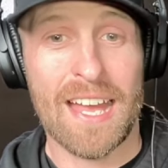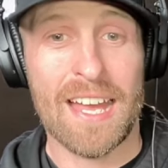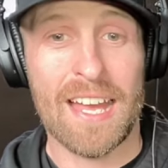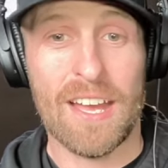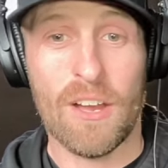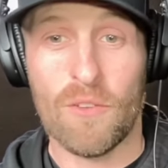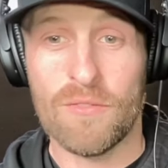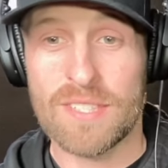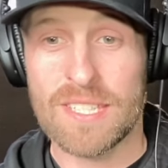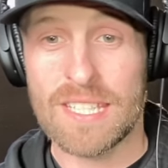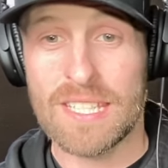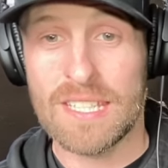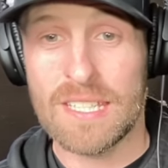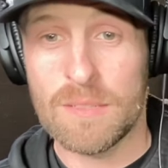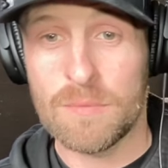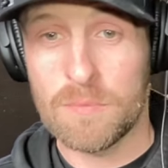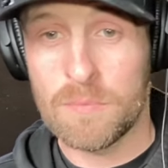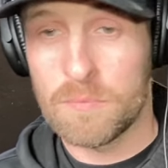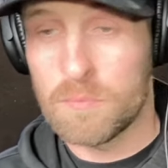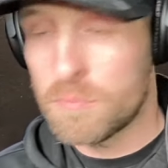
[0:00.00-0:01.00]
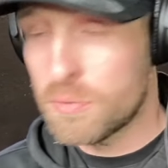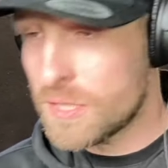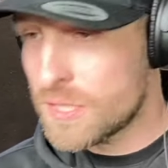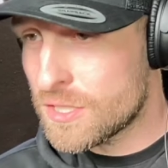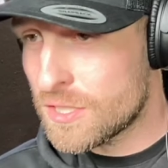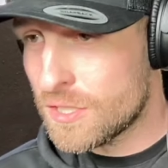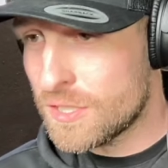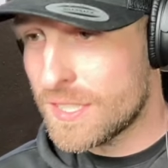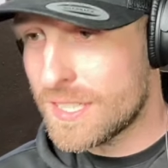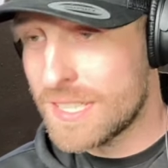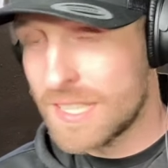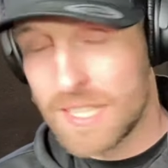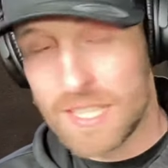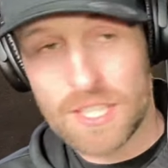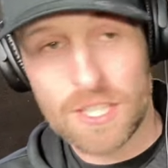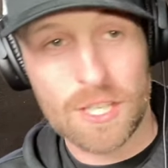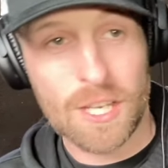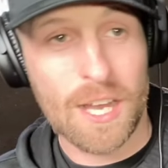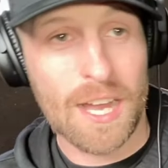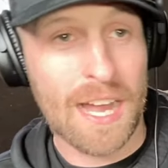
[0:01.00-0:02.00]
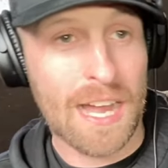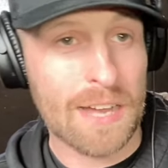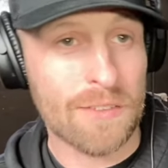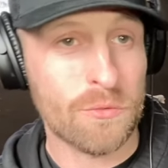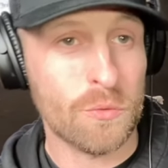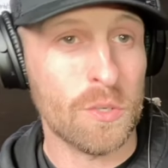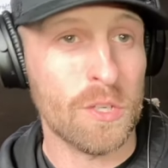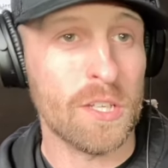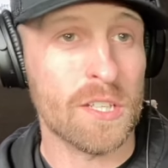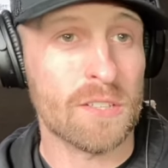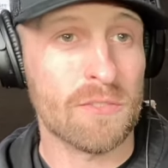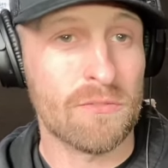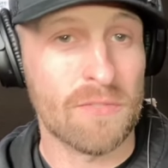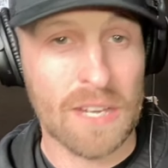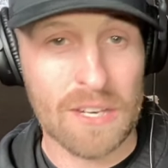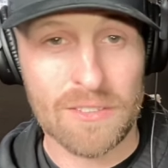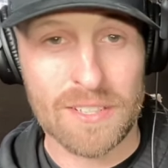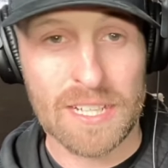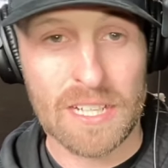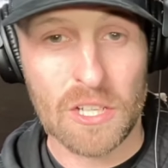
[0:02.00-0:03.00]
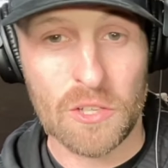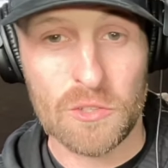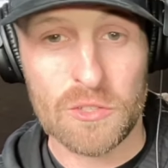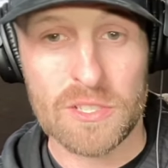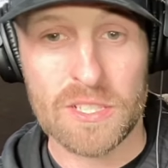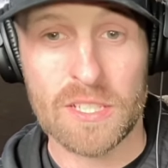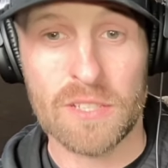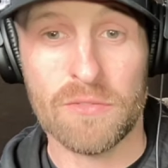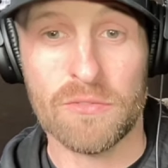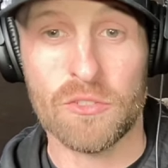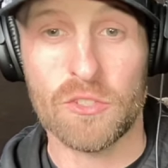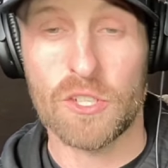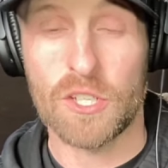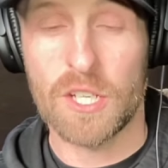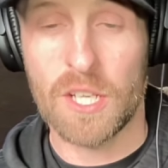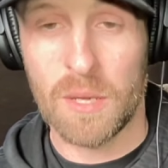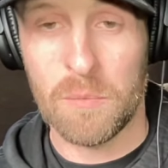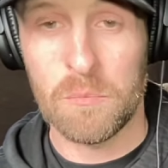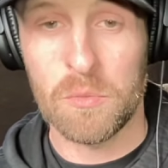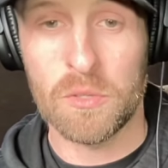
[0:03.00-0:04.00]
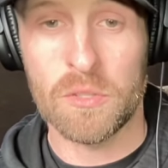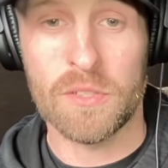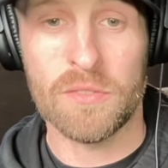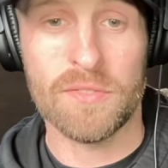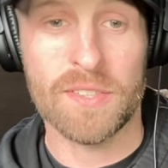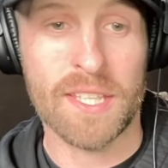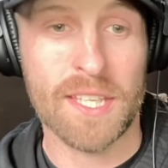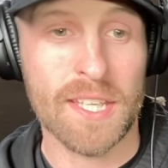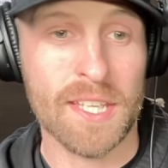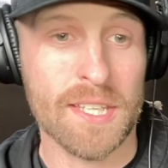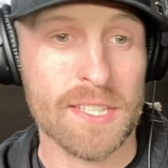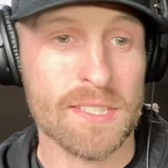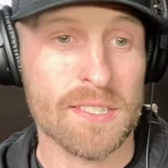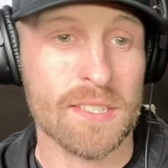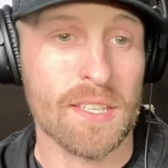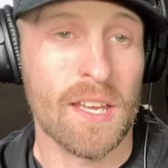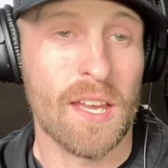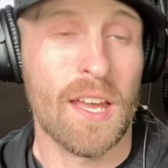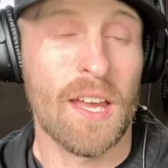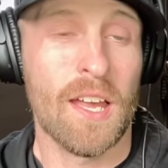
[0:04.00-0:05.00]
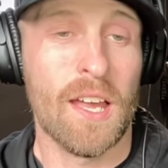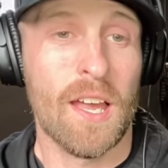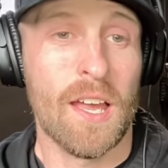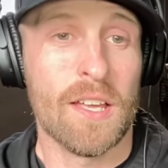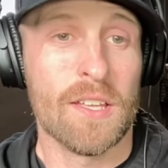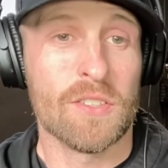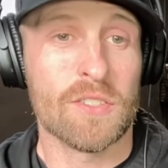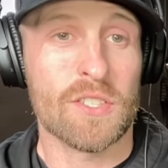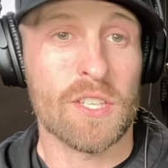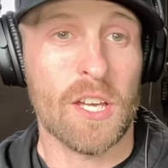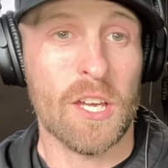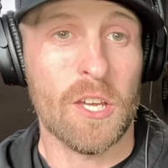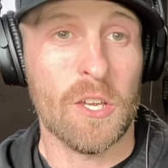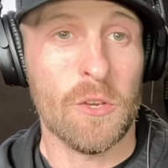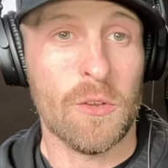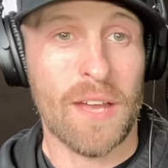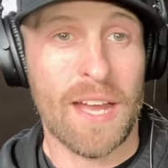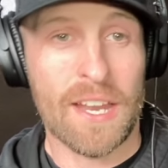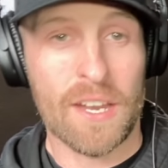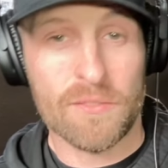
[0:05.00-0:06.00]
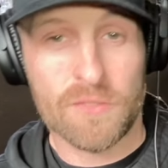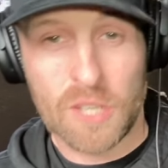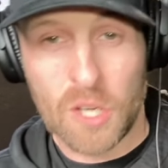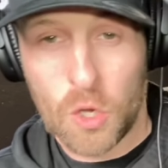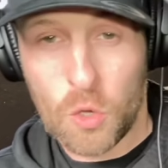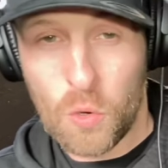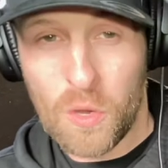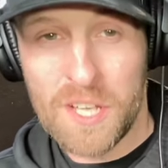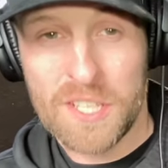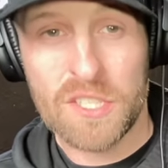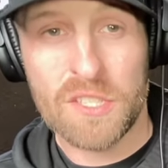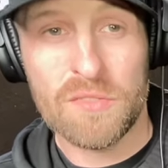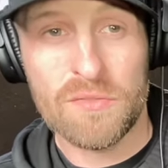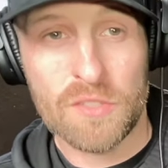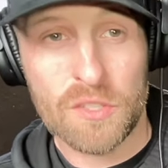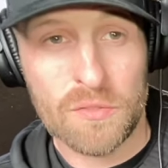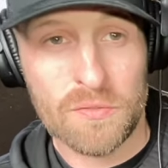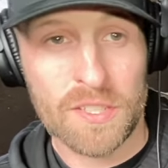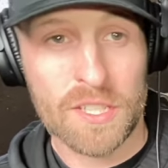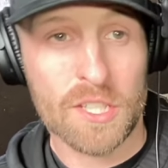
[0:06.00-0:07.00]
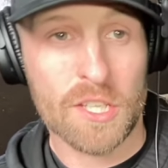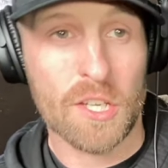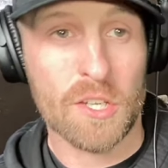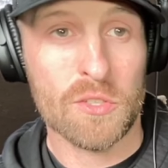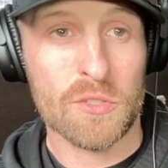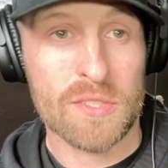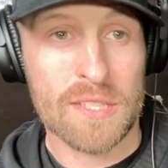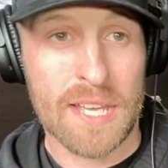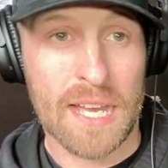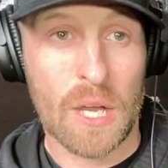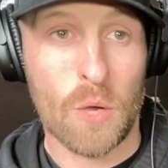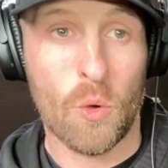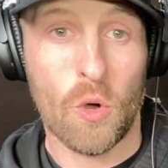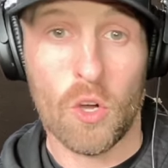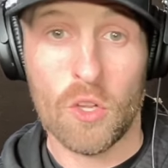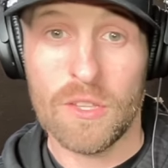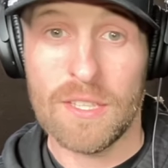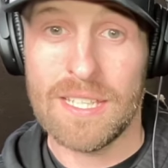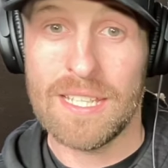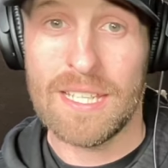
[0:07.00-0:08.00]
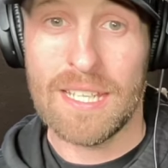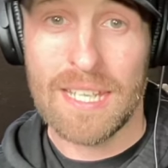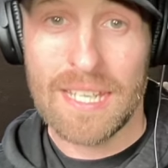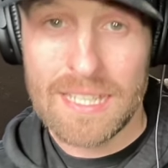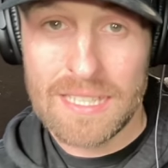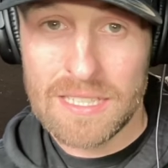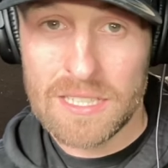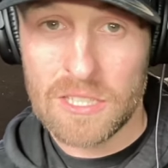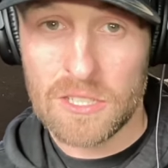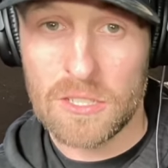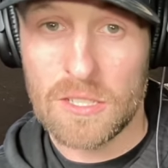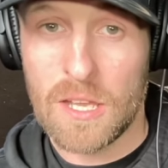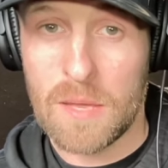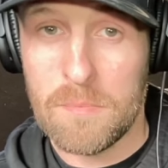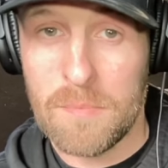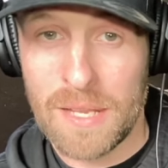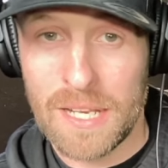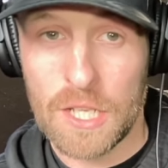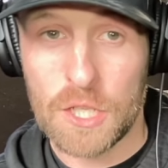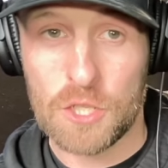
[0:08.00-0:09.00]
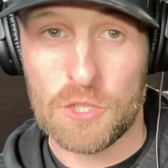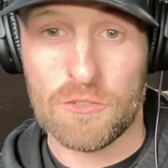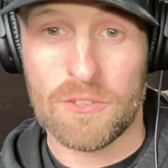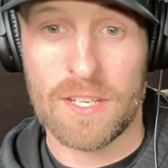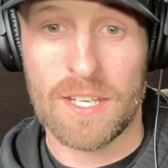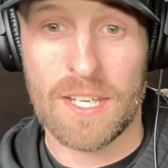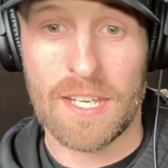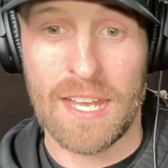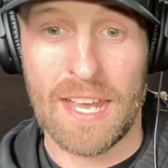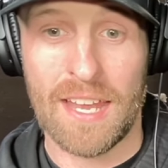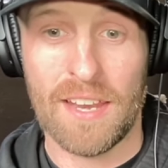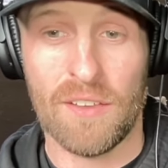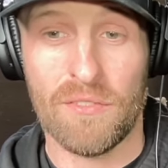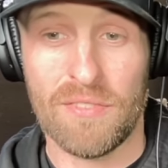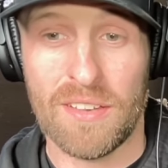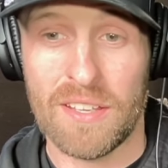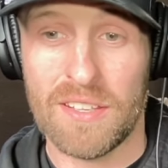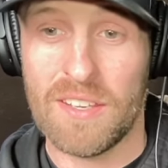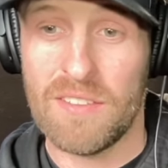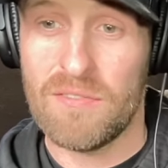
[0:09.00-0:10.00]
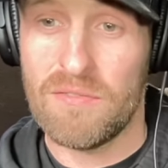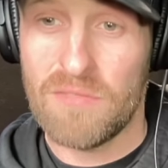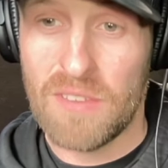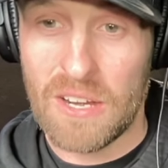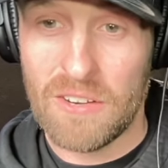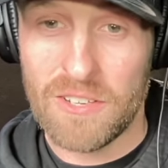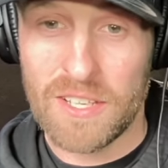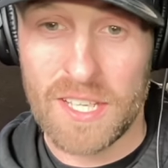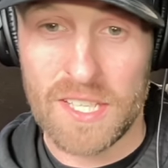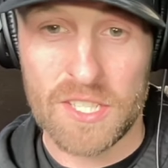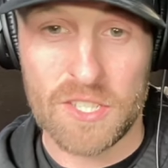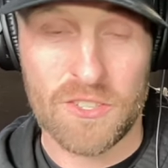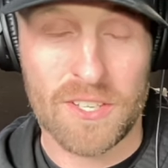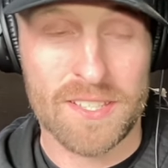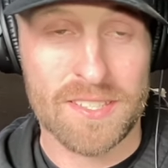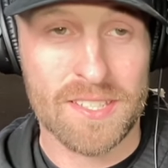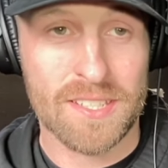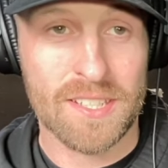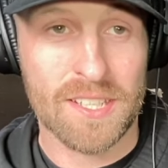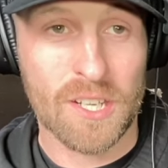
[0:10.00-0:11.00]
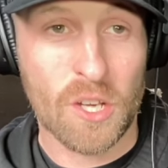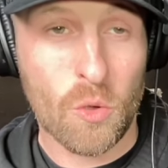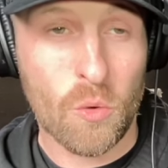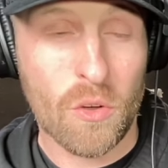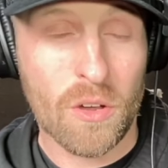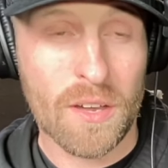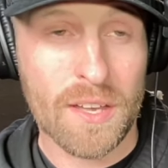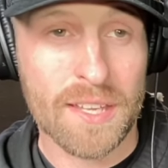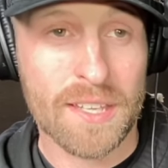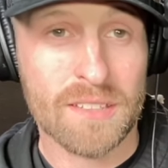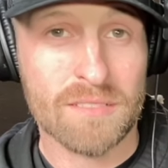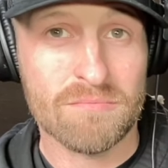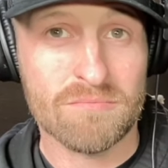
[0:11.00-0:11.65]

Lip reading: Obviously, Britain and India have worked very closely for a number of years. So, and I've done quite a few videos now on the Indian military, and I found it very interesting and quite